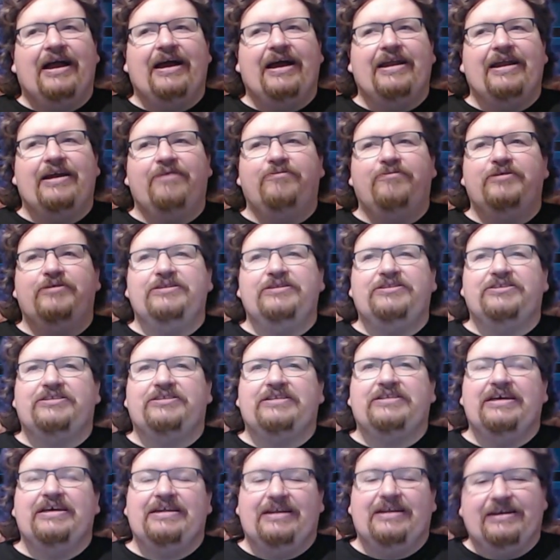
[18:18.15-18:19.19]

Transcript: And I would just